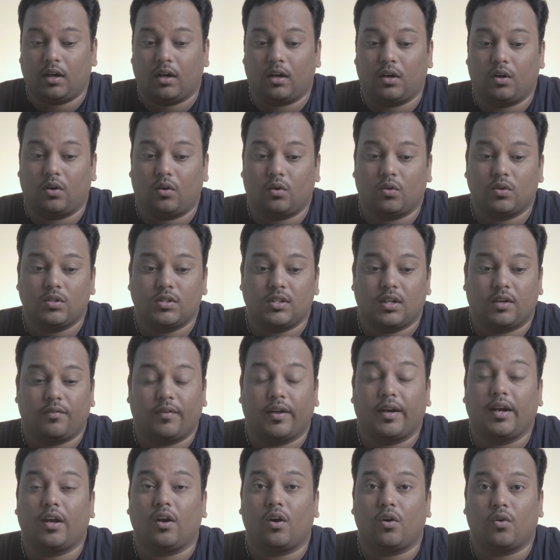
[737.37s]
Uh, drones are
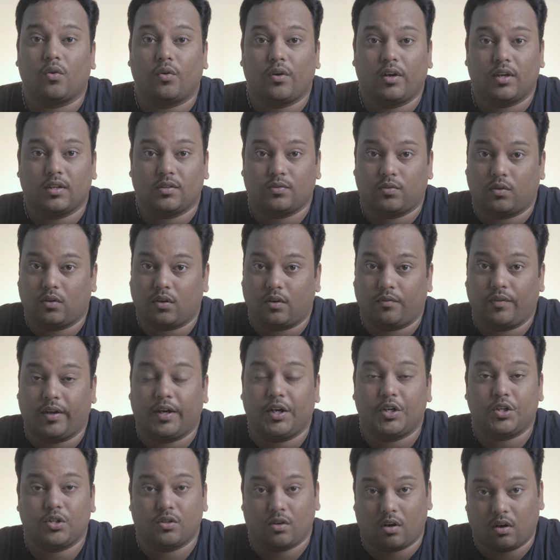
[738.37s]
very notorious for
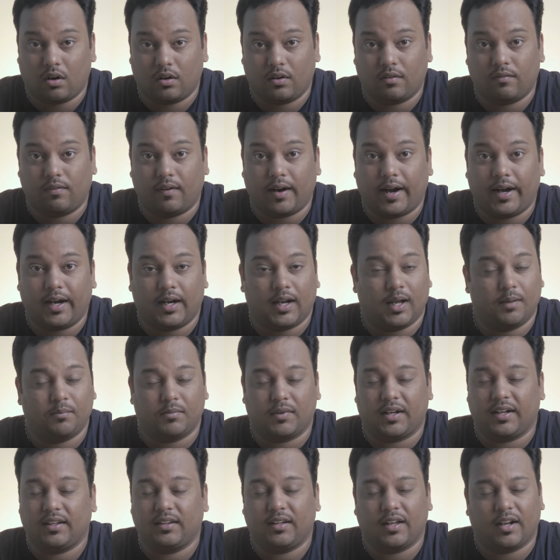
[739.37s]
very short flight
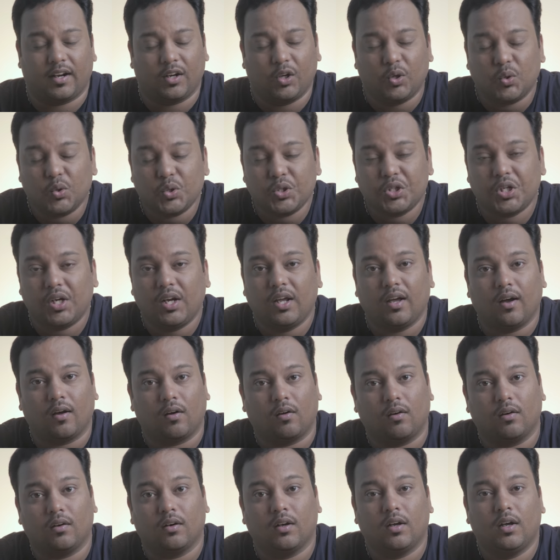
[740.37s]
times, and they're usually
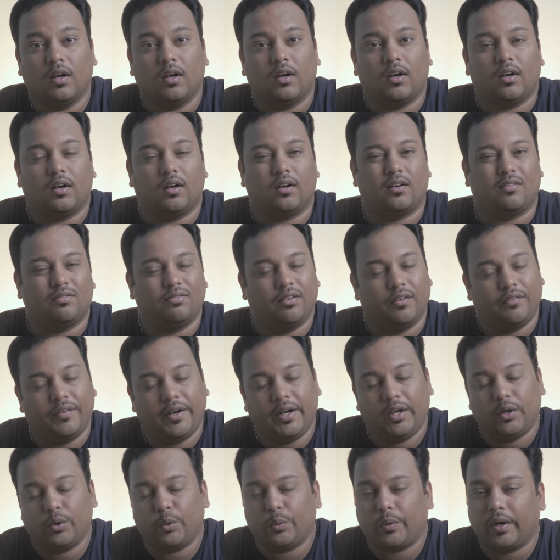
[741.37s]
around uh,
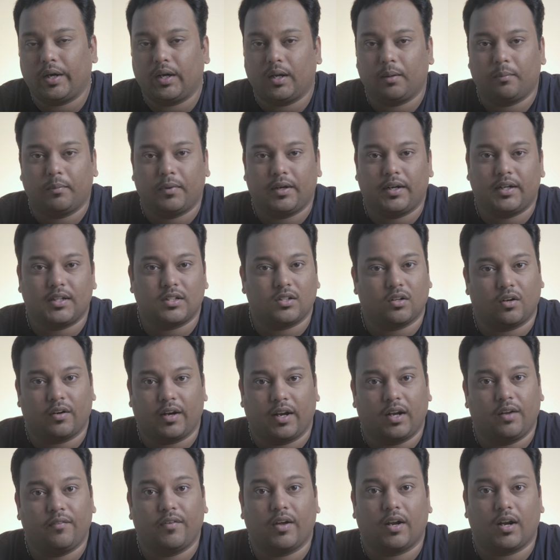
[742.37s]
fifteen to twenty minutes or
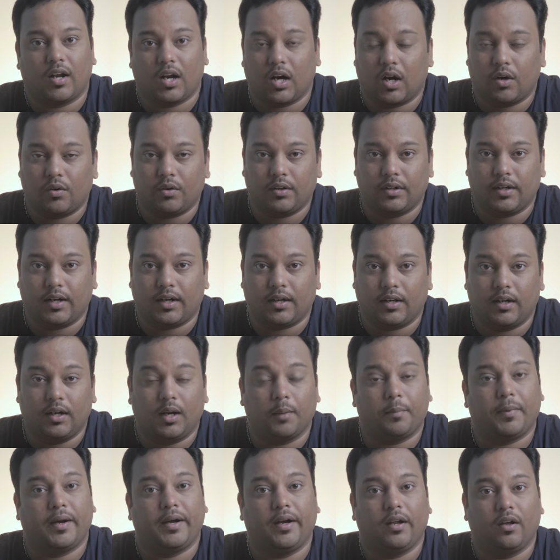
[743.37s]
anywhere around that,
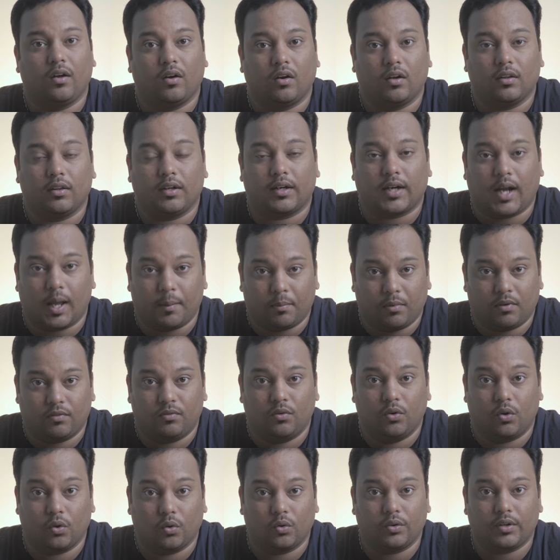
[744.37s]
depending on the type
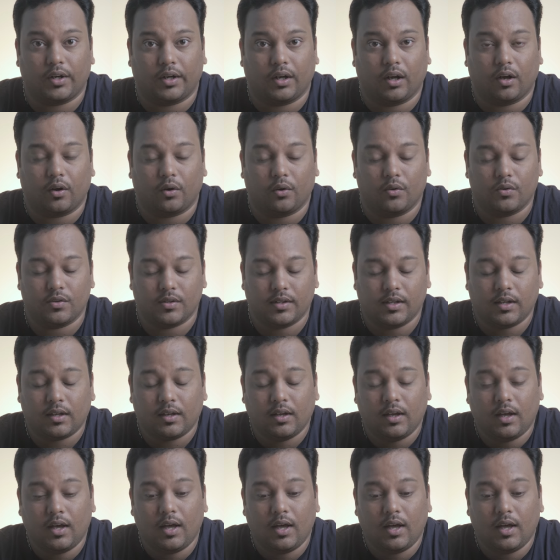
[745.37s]
of drone that you're using.